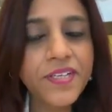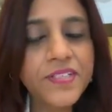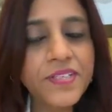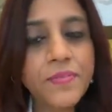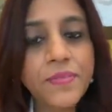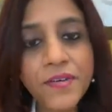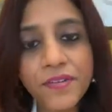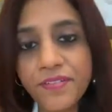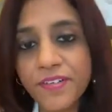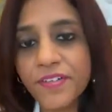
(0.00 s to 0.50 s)
So
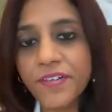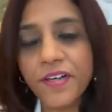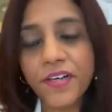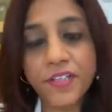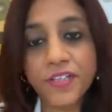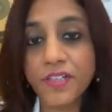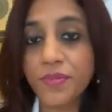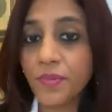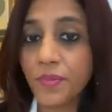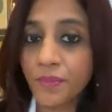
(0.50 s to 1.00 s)
a bit of
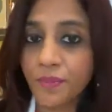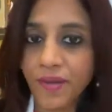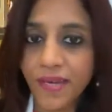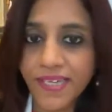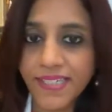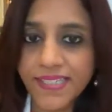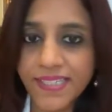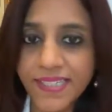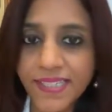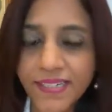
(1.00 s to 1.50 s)
introduction about
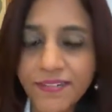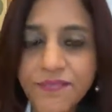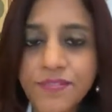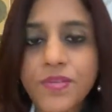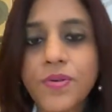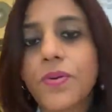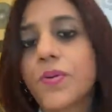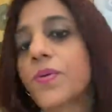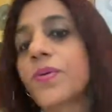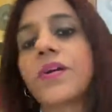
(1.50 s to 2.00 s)
myself.
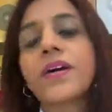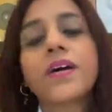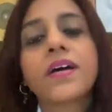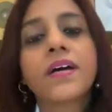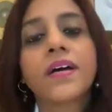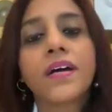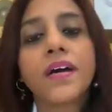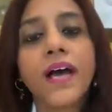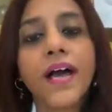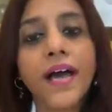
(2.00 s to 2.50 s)
So
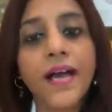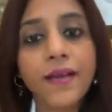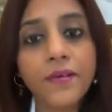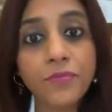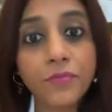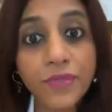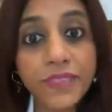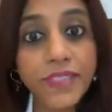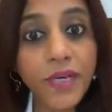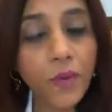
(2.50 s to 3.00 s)

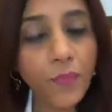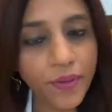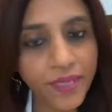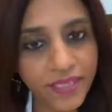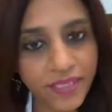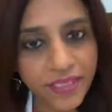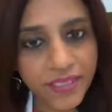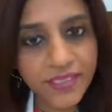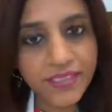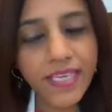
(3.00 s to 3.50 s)
I'm Vidya
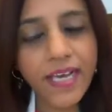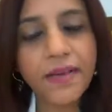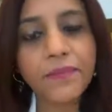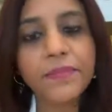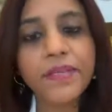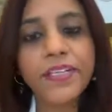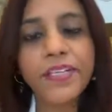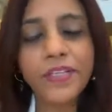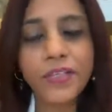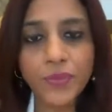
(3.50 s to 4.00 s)
Venkat. I've
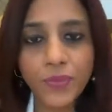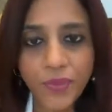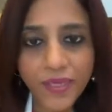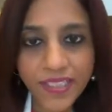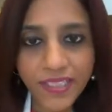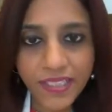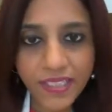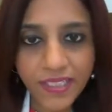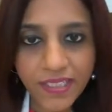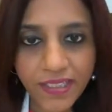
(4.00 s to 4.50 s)
been in
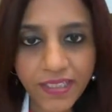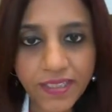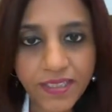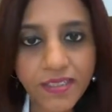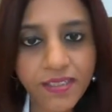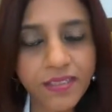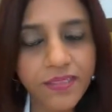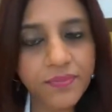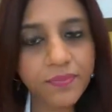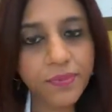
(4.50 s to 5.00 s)
UAE,
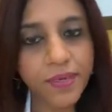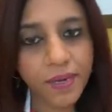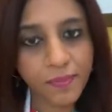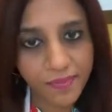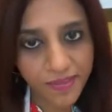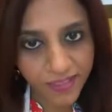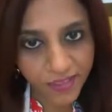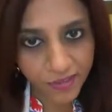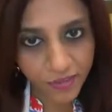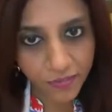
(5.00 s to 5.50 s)

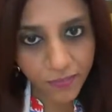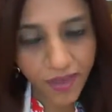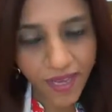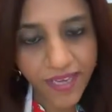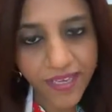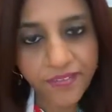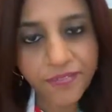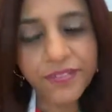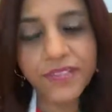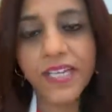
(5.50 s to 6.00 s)
primarily in
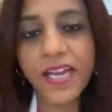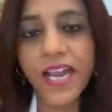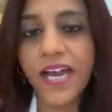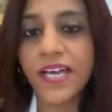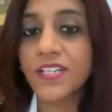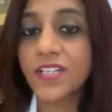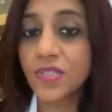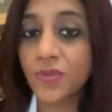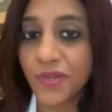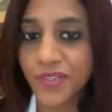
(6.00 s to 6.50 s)
Dubai for the
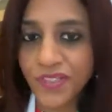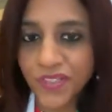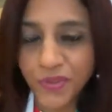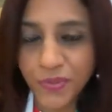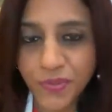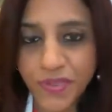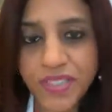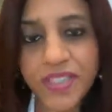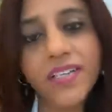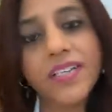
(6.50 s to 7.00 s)
last
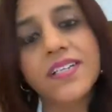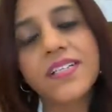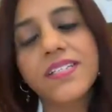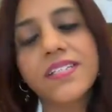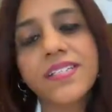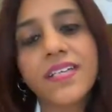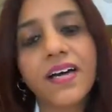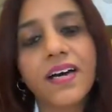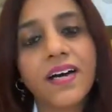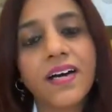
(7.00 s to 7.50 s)
22
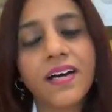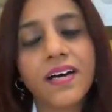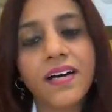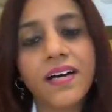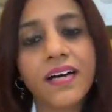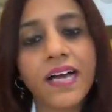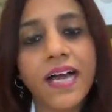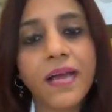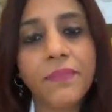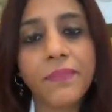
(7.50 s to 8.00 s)
years.
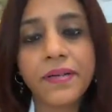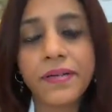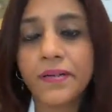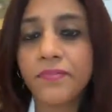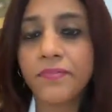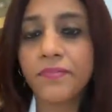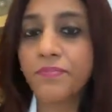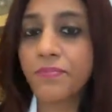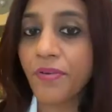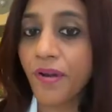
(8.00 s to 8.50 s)
I'm
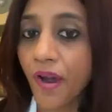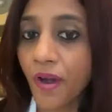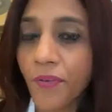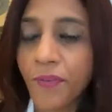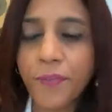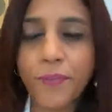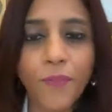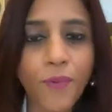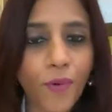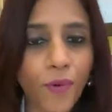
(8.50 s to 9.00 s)
a
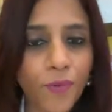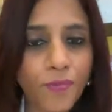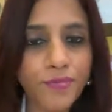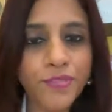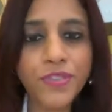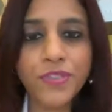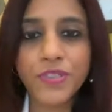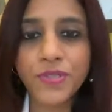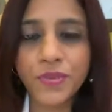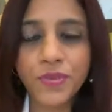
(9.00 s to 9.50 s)
proud mom
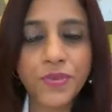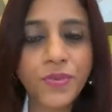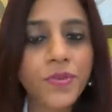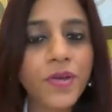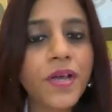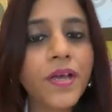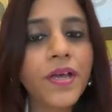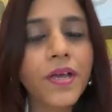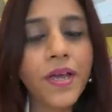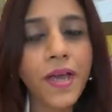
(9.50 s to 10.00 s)
to two
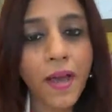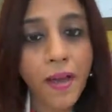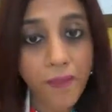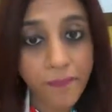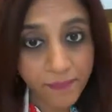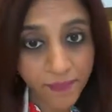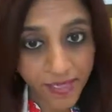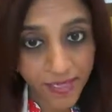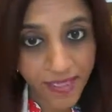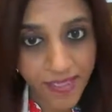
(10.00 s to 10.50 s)

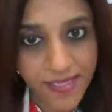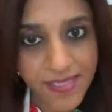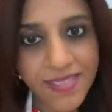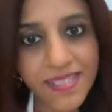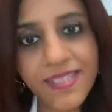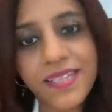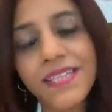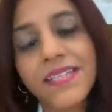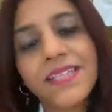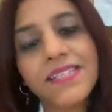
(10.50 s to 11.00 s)

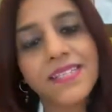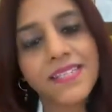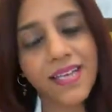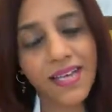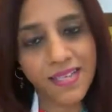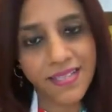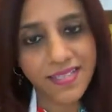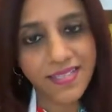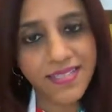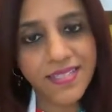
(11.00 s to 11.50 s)
amazing
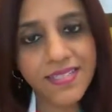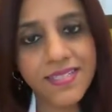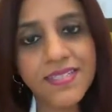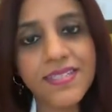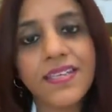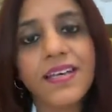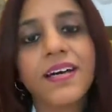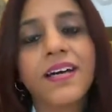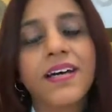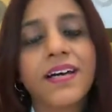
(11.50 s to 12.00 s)
sons,